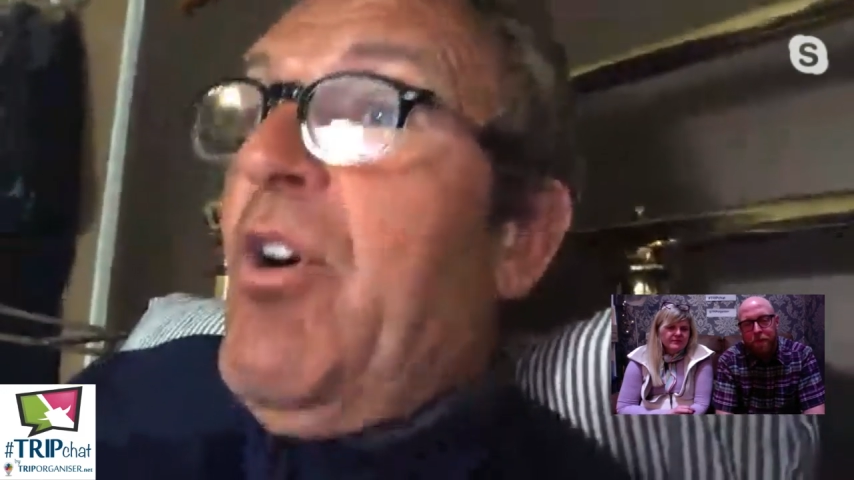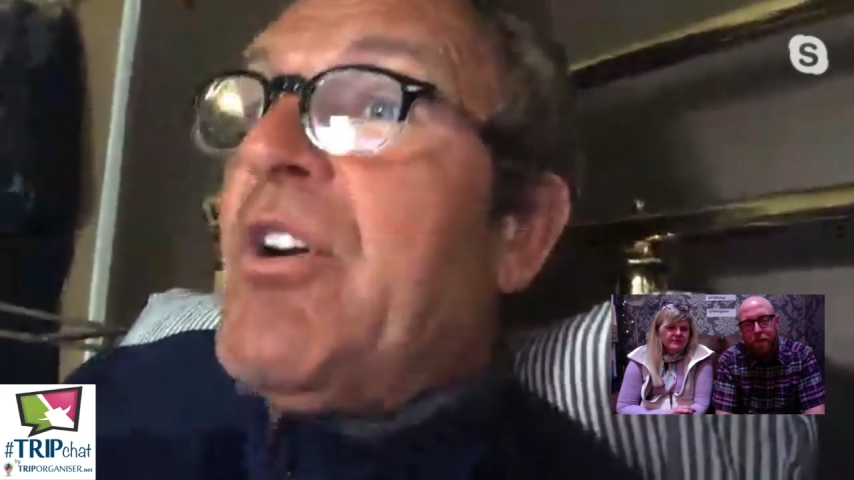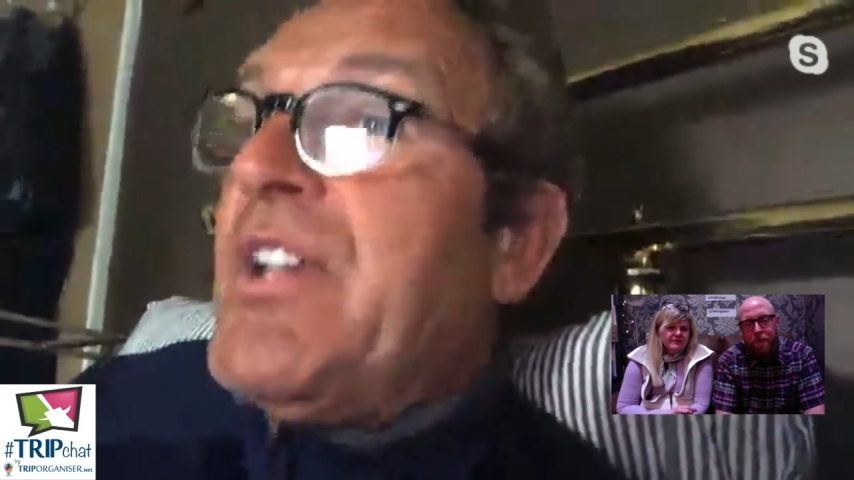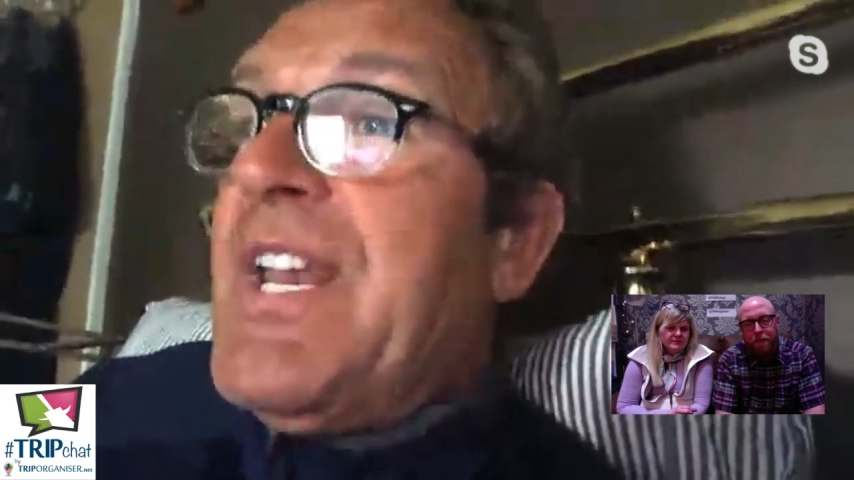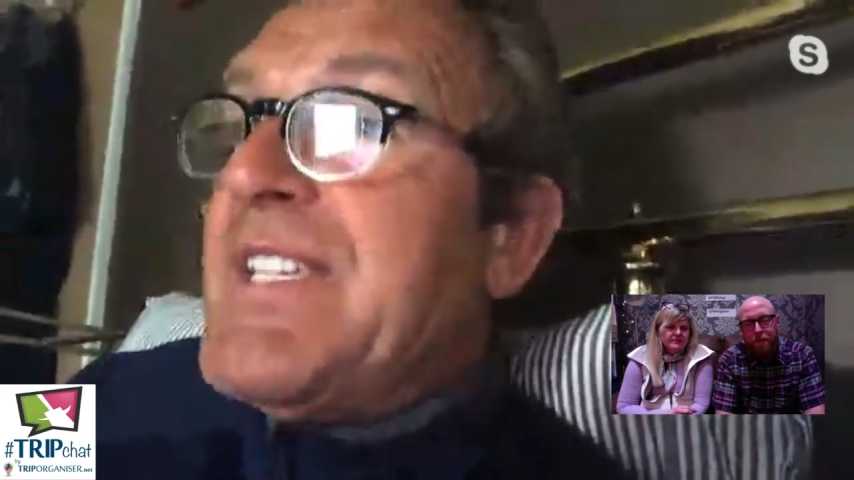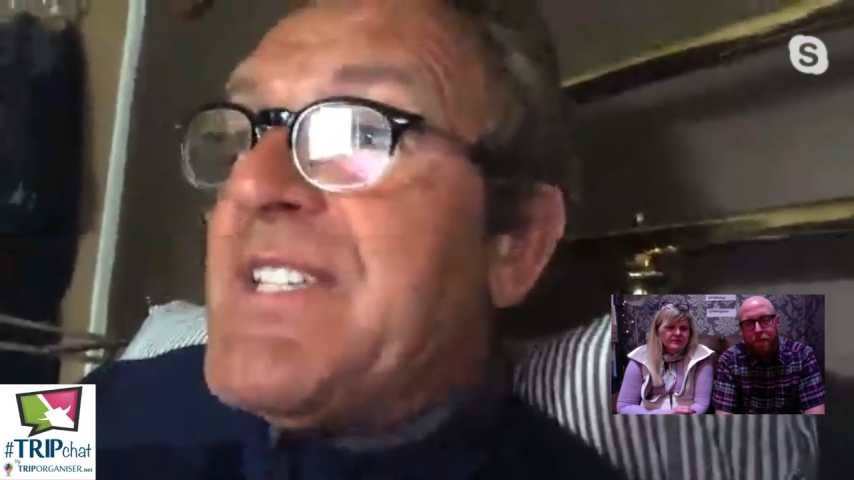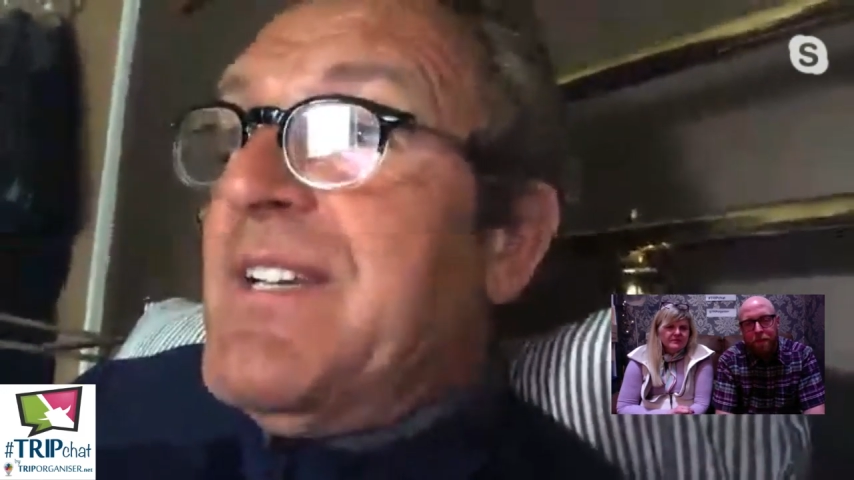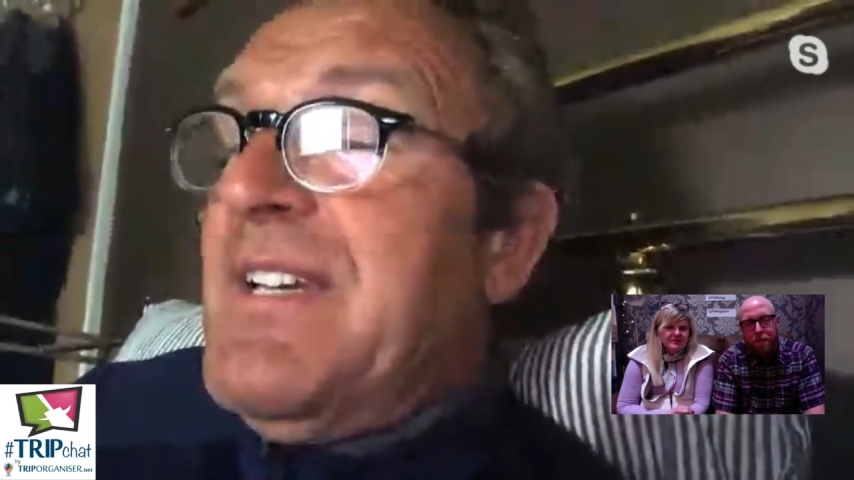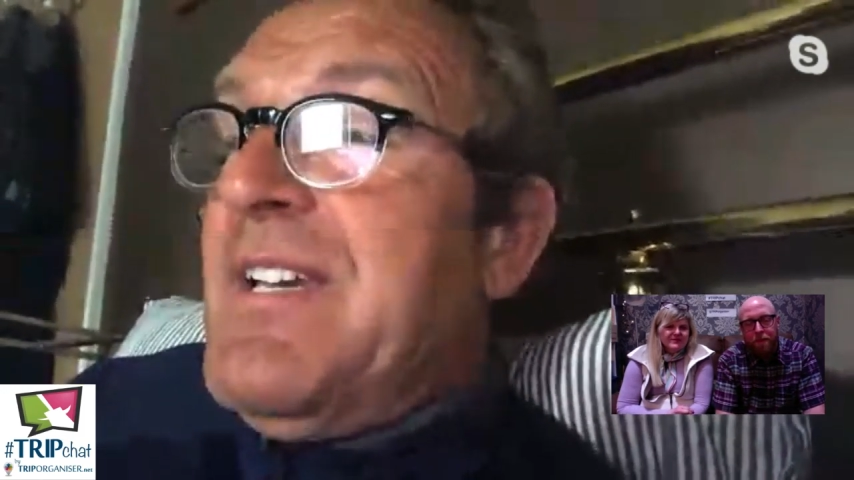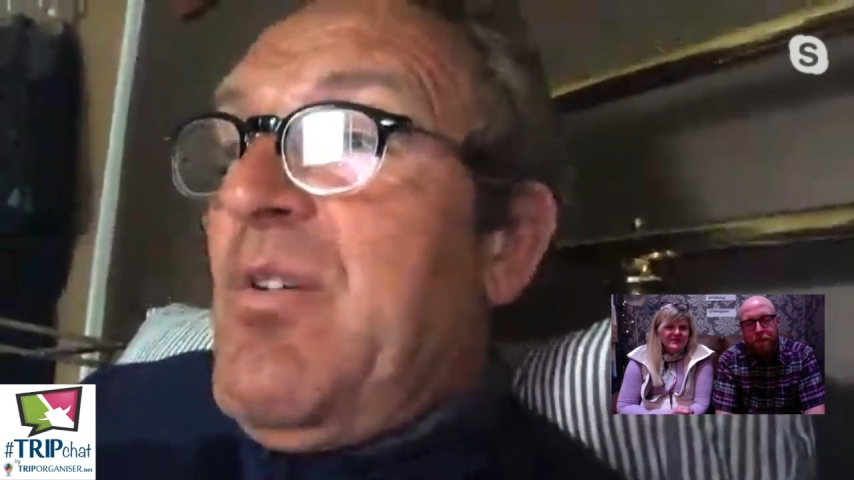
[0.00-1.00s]

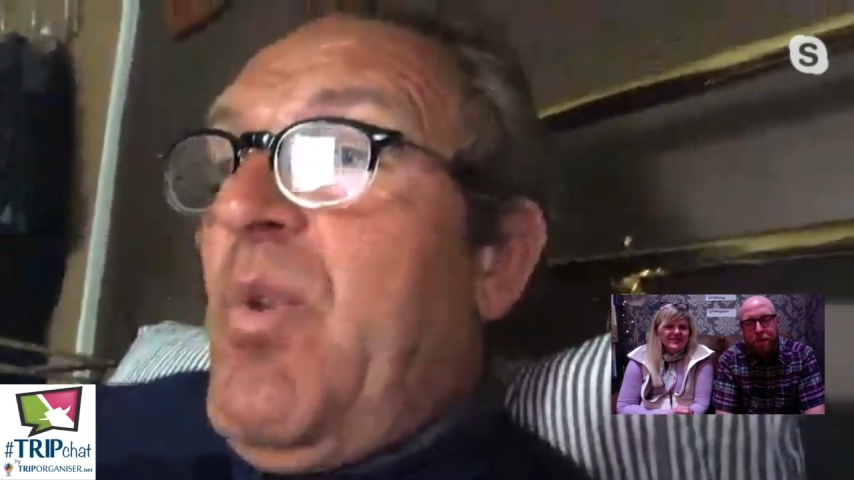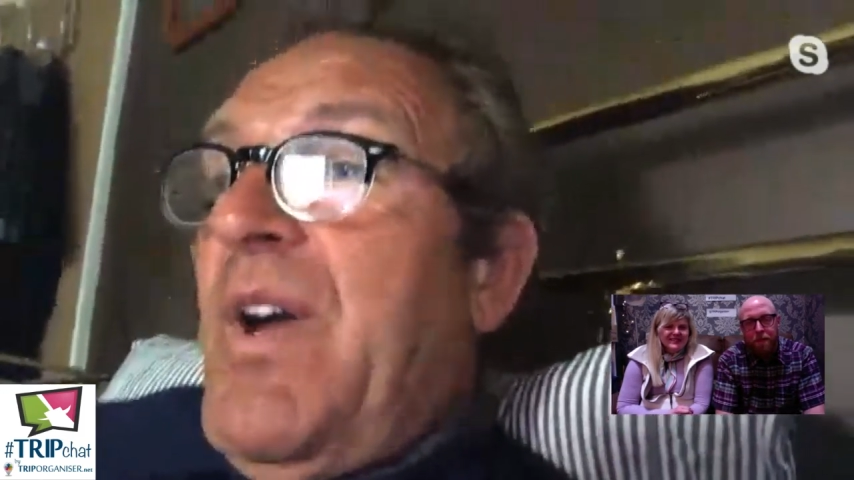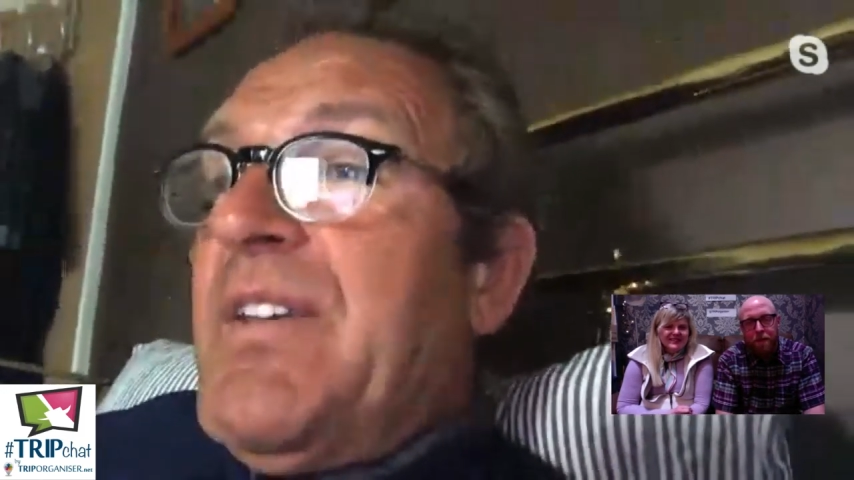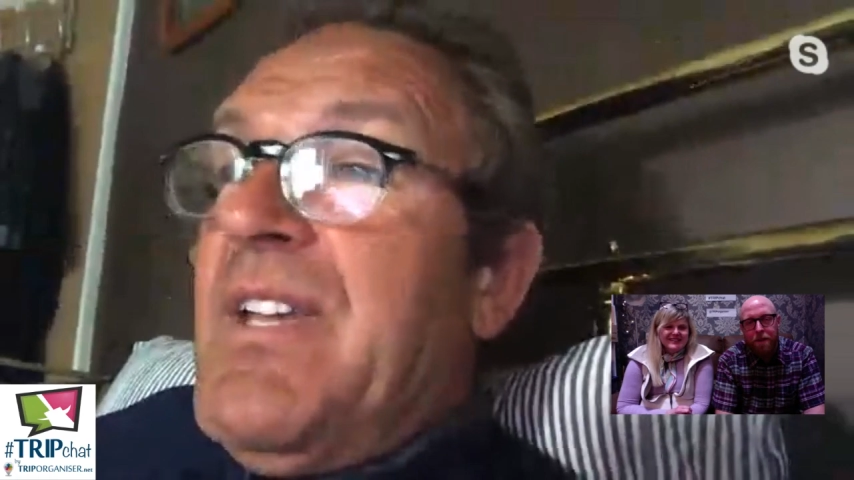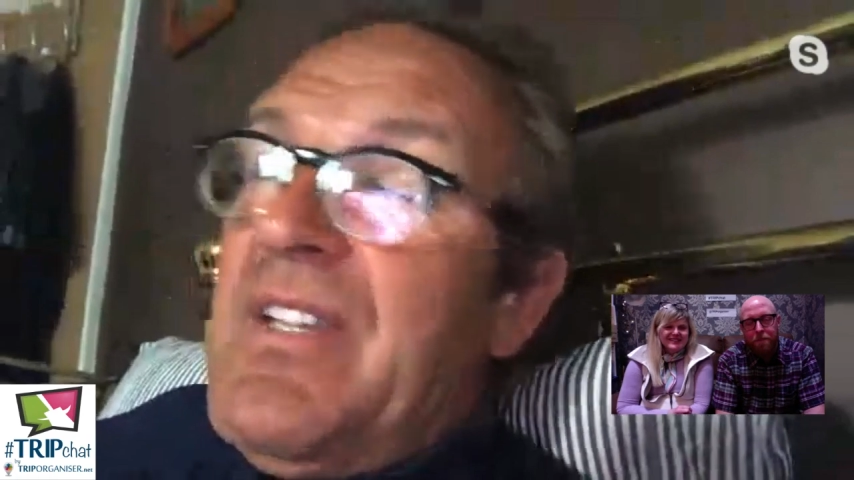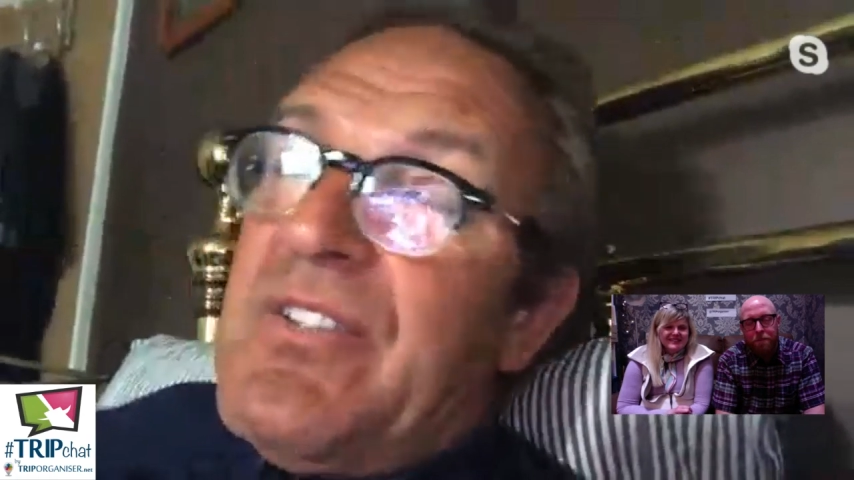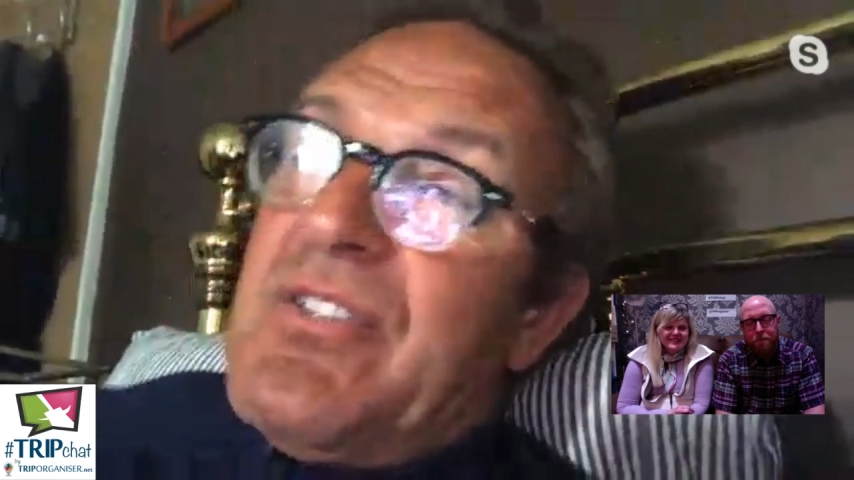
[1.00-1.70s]
organising one